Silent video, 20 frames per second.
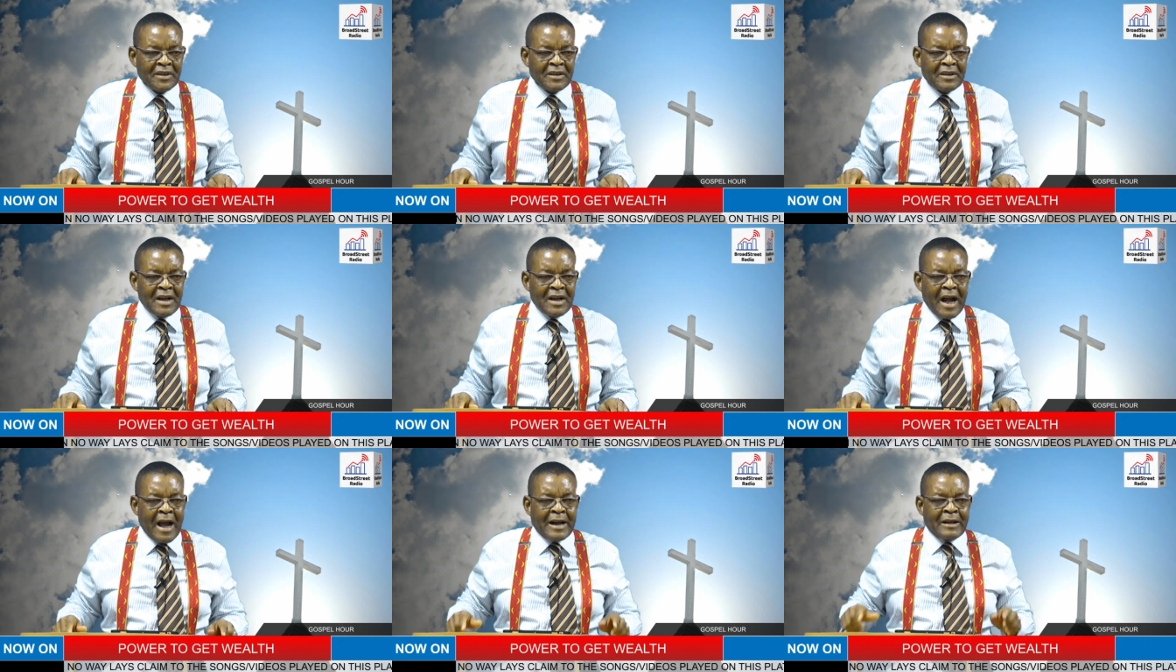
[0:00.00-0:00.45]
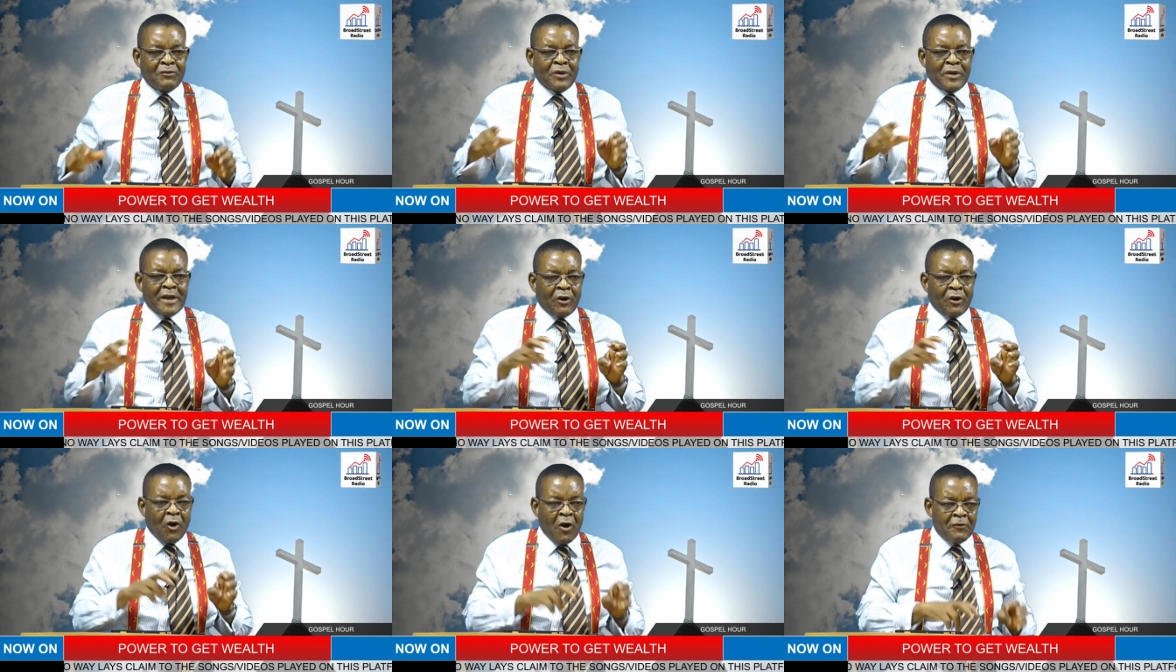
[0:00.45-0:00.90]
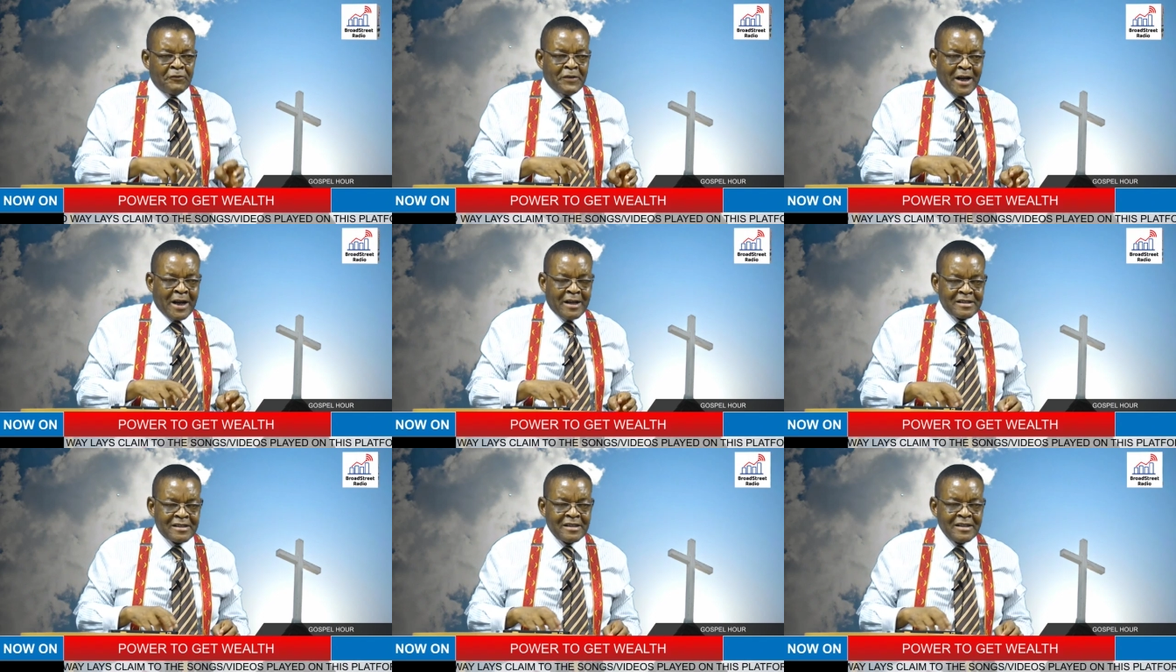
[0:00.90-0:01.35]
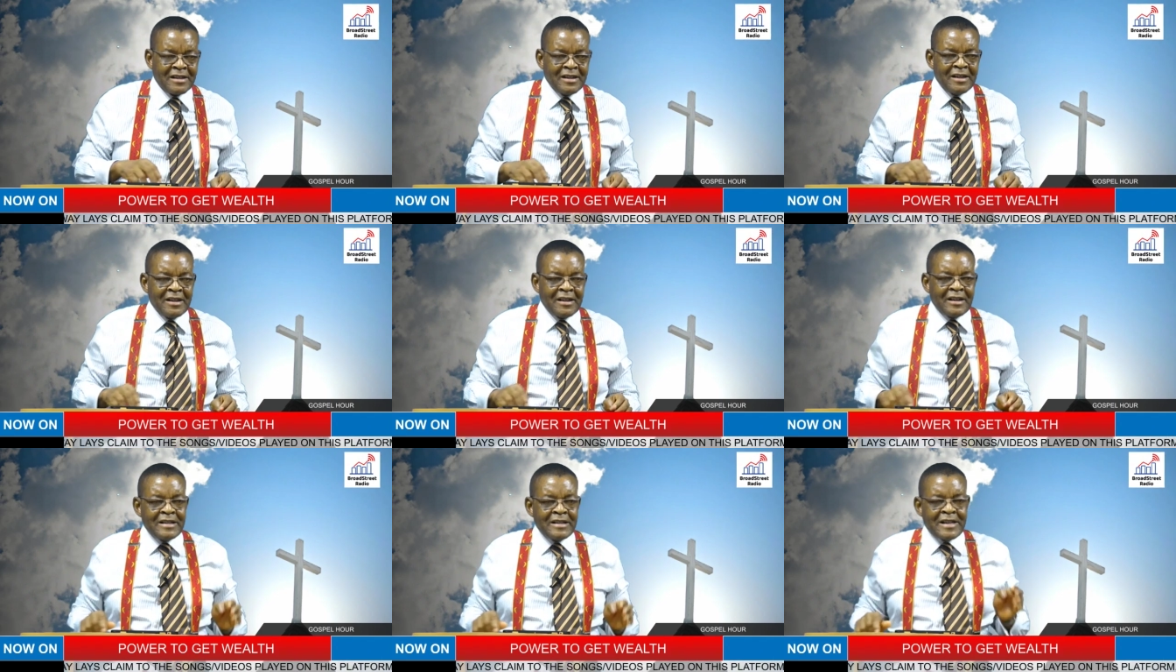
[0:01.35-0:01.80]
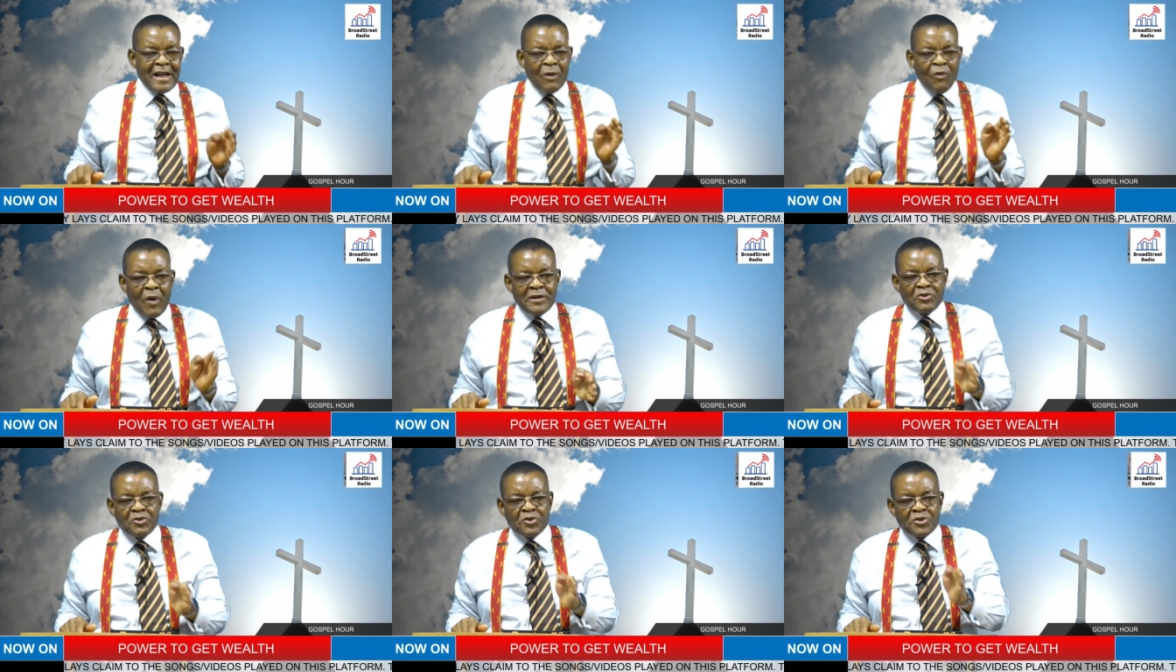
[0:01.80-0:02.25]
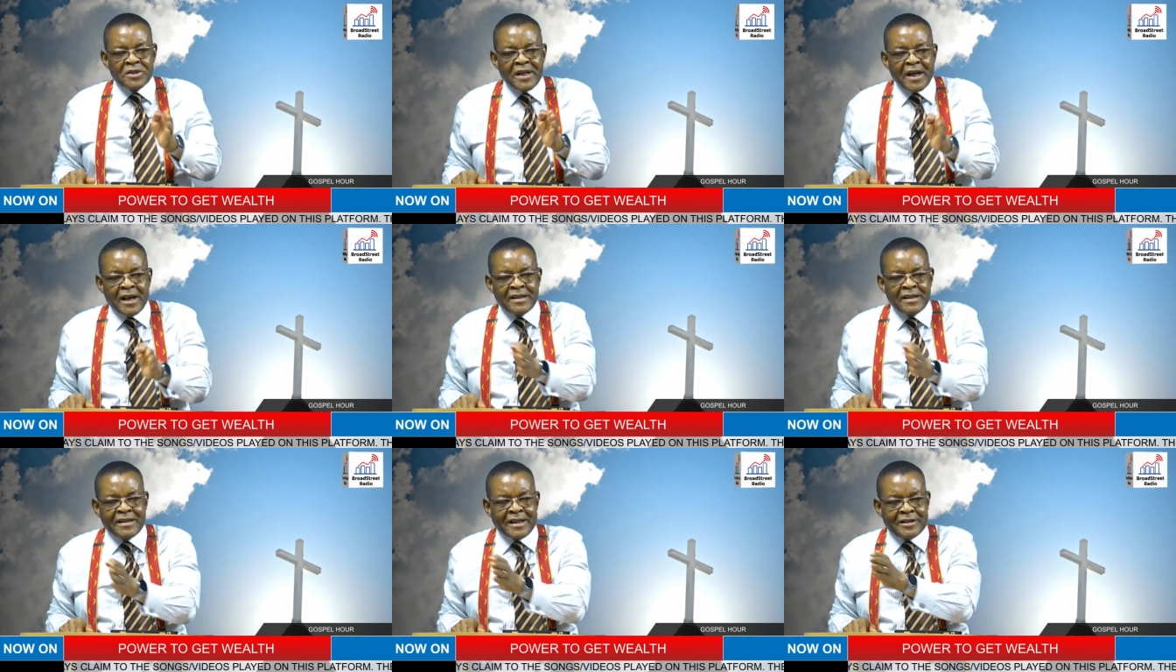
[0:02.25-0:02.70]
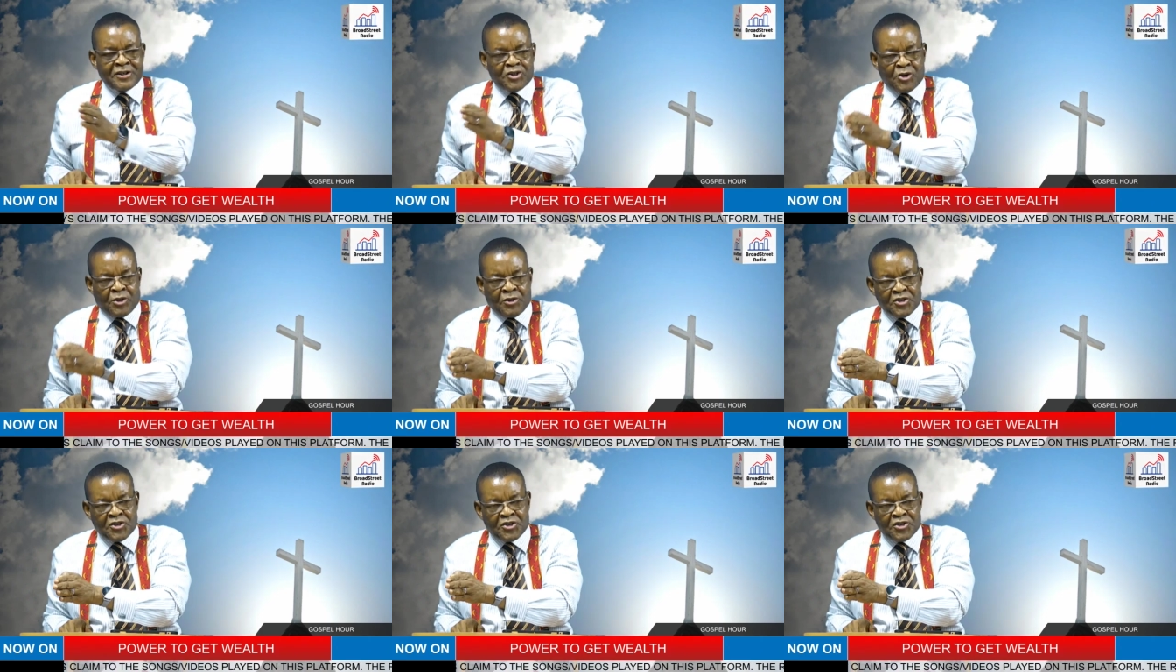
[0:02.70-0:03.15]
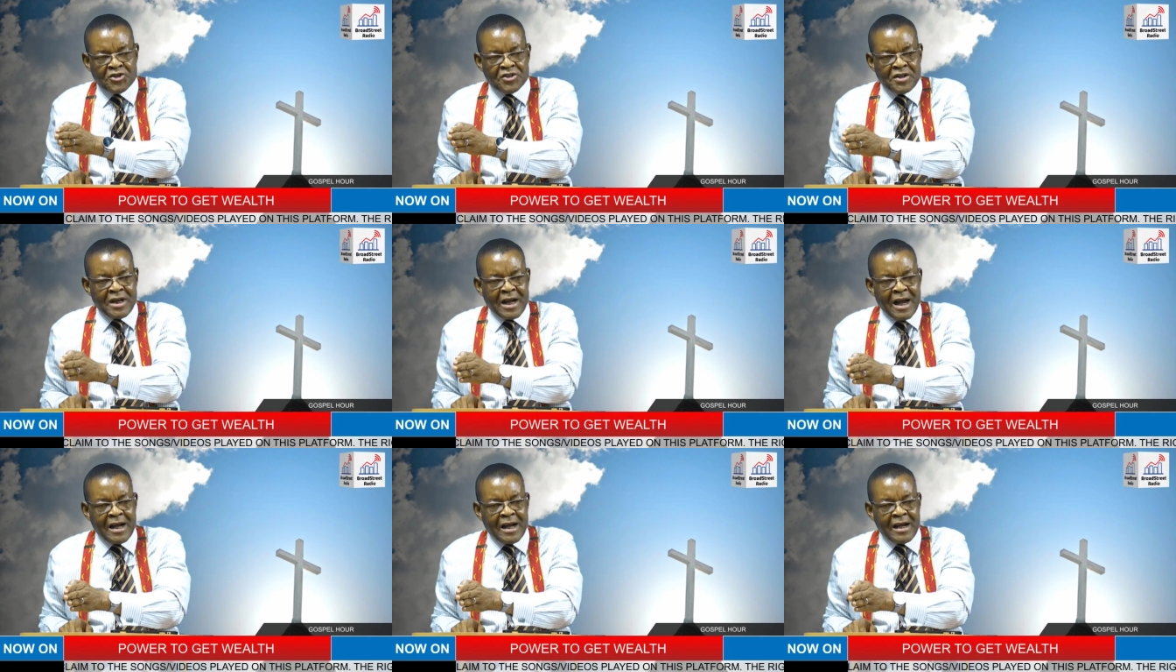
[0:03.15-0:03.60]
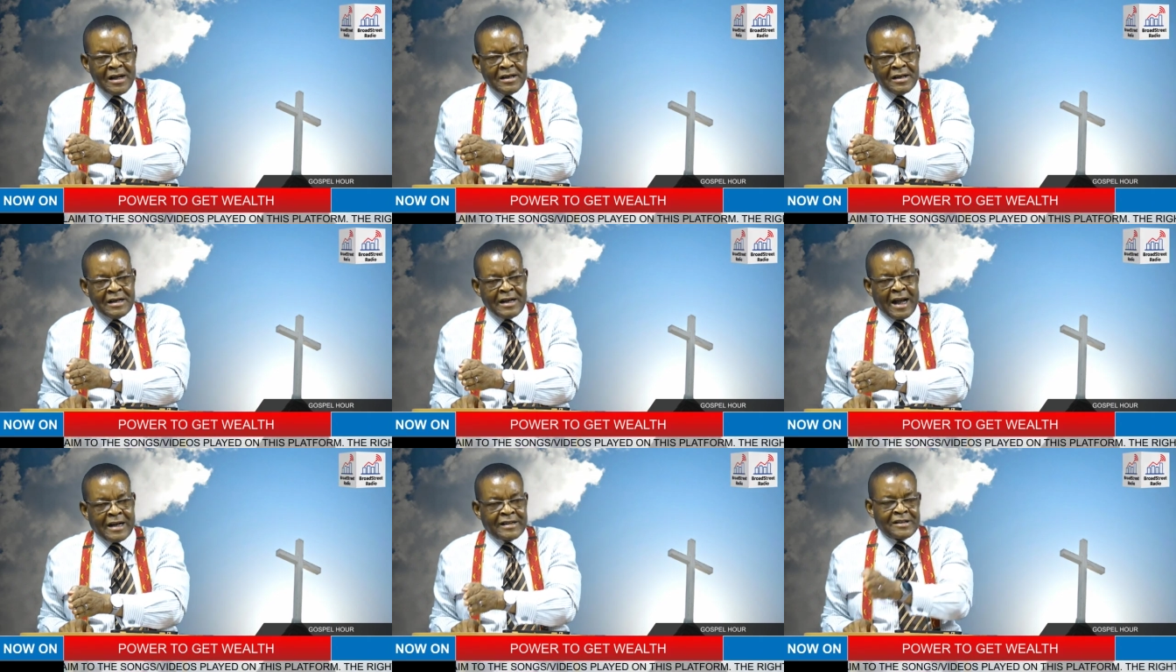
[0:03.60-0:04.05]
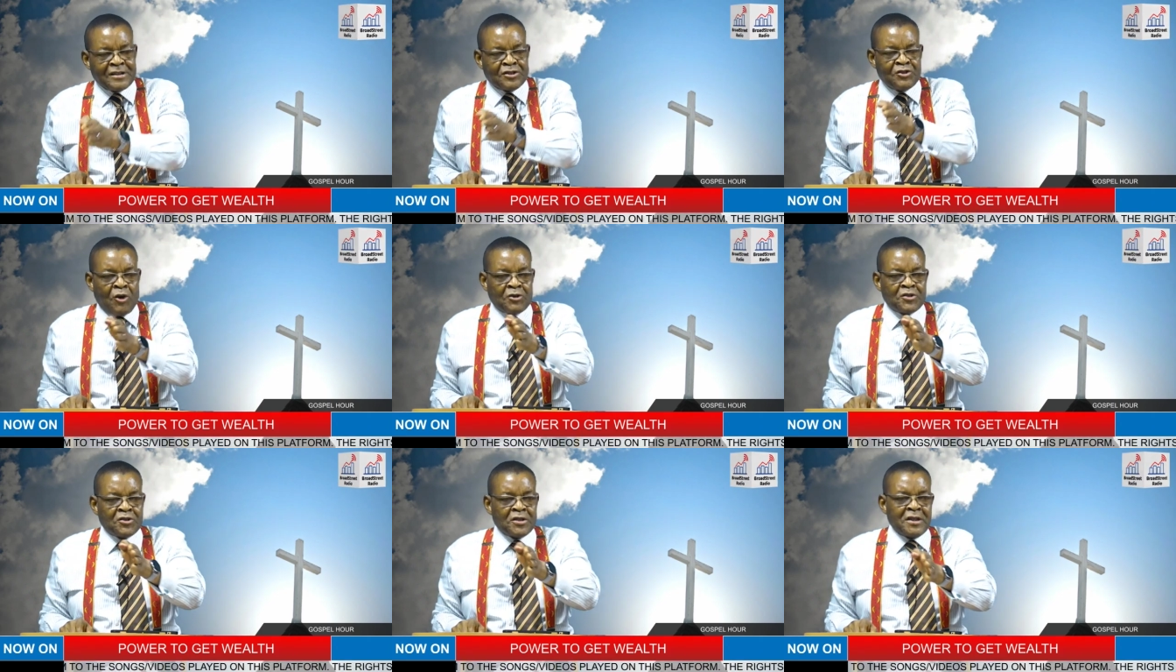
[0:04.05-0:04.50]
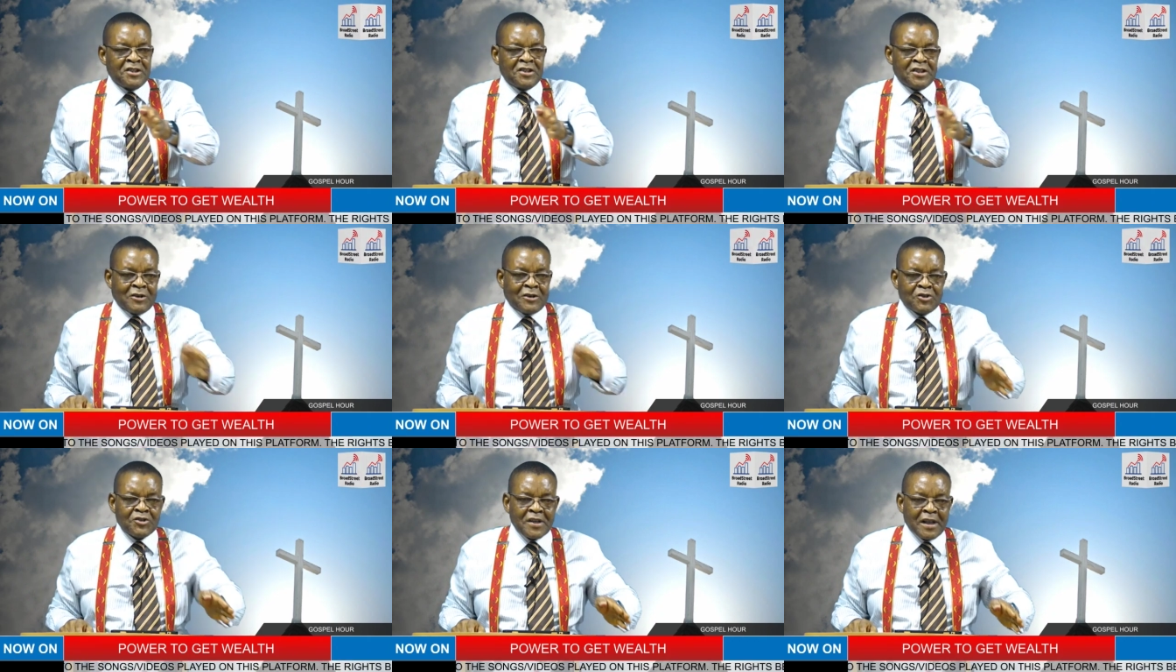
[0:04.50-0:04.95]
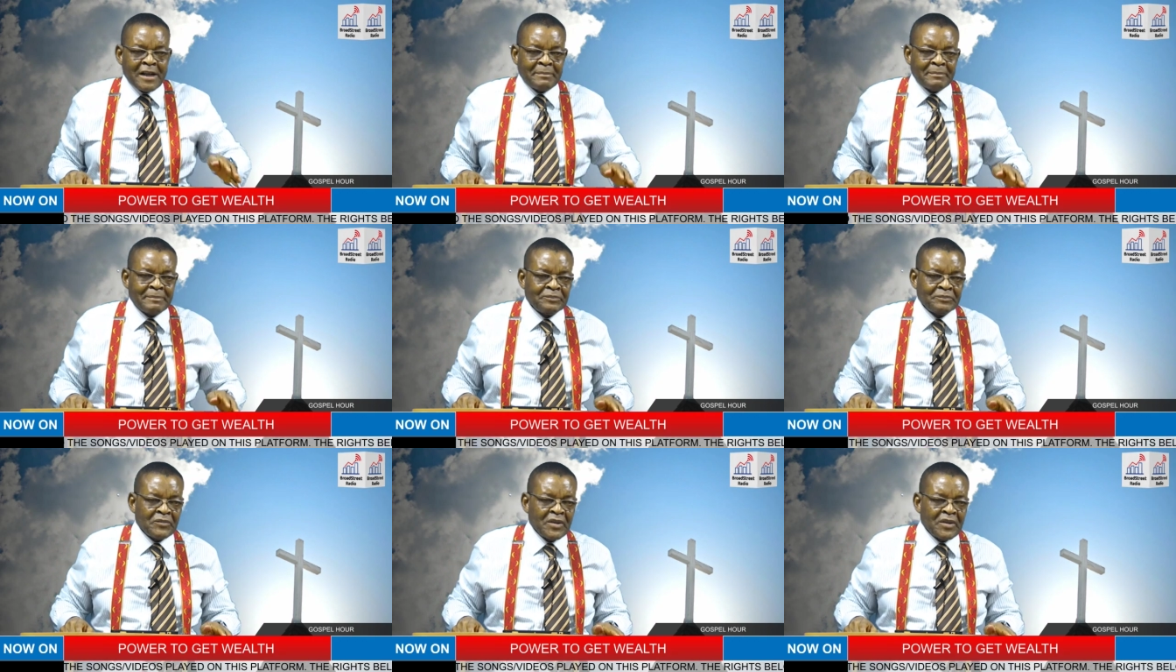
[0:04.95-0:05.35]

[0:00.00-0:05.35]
and with the covenant. They went to tell the church that is not in Jerusalem